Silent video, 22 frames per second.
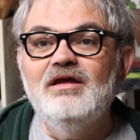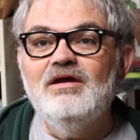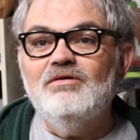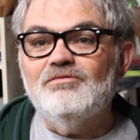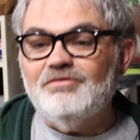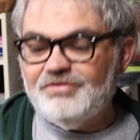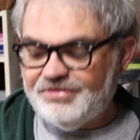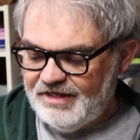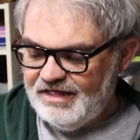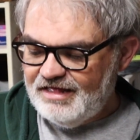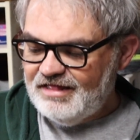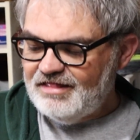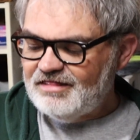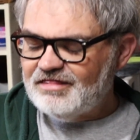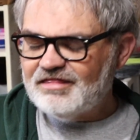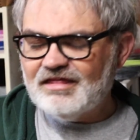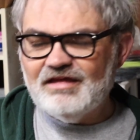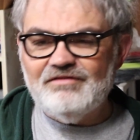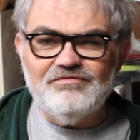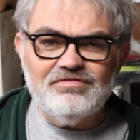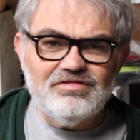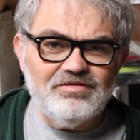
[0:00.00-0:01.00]
With these,
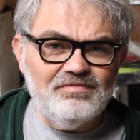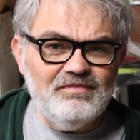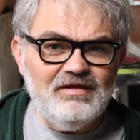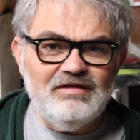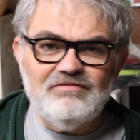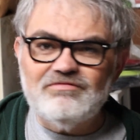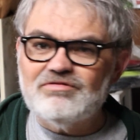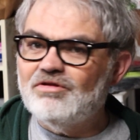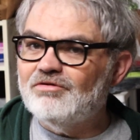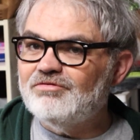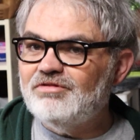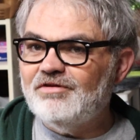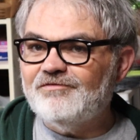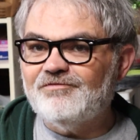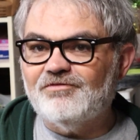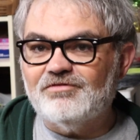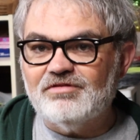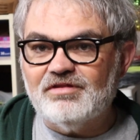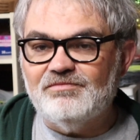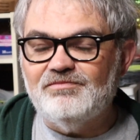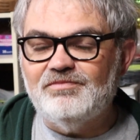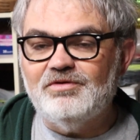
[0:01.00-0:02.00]
to me, it was no
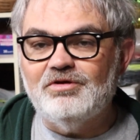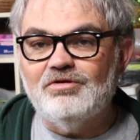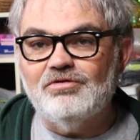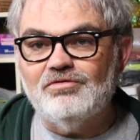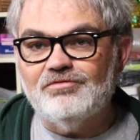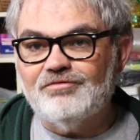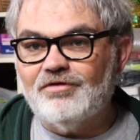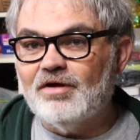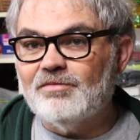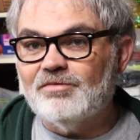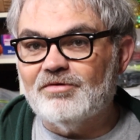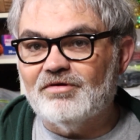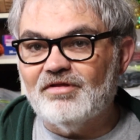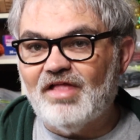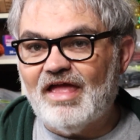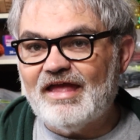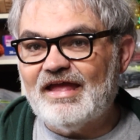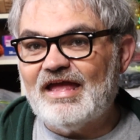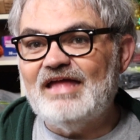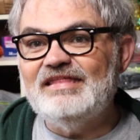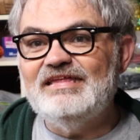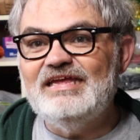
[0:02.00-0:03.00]
different than butyl rubber.
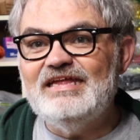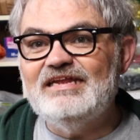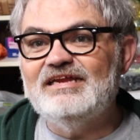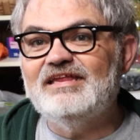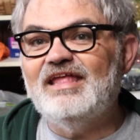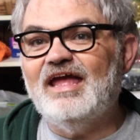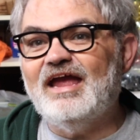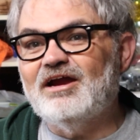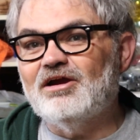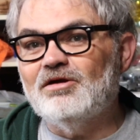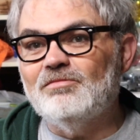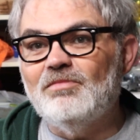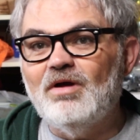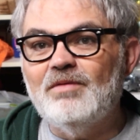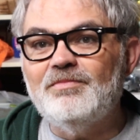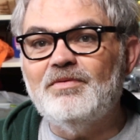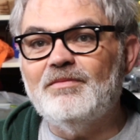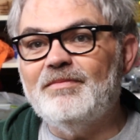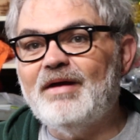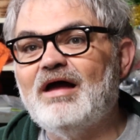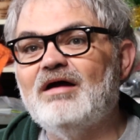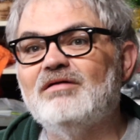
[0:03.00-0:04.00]
Like I needed to air them up
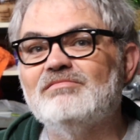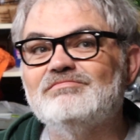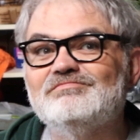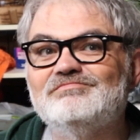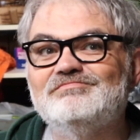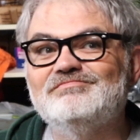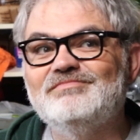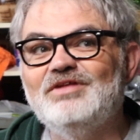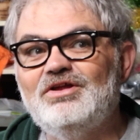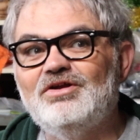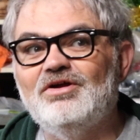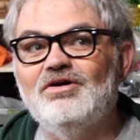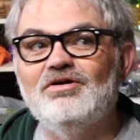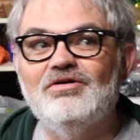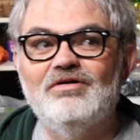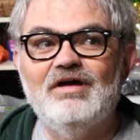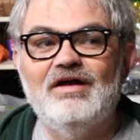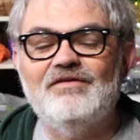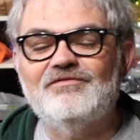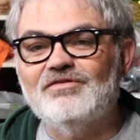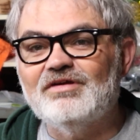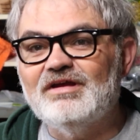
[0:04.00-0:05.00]
about, you know,
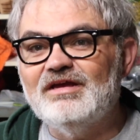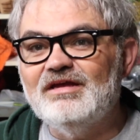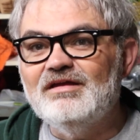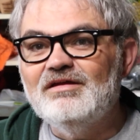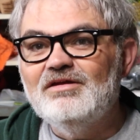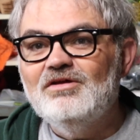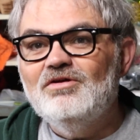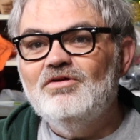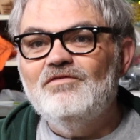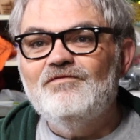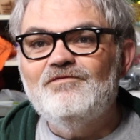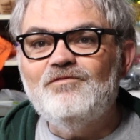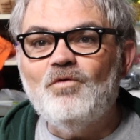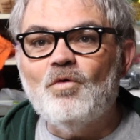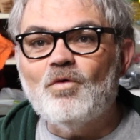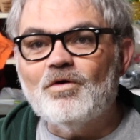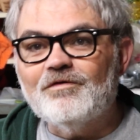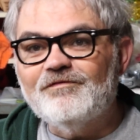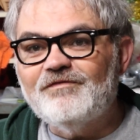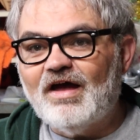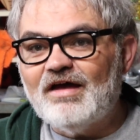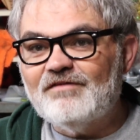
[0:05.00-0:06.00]
every
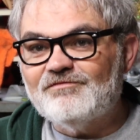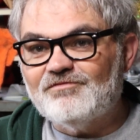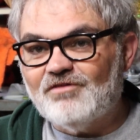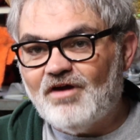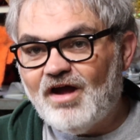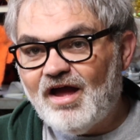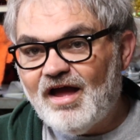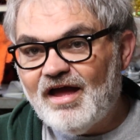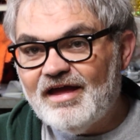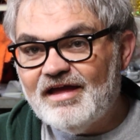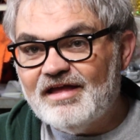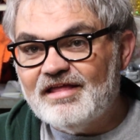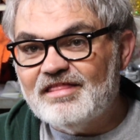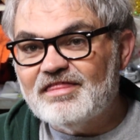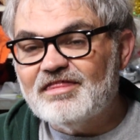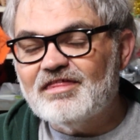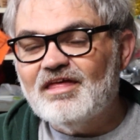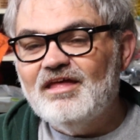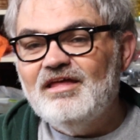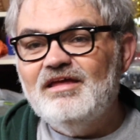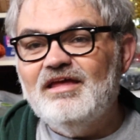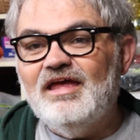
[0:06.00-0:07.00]
4 or 5
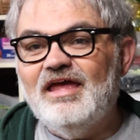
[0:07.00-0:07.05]
rides.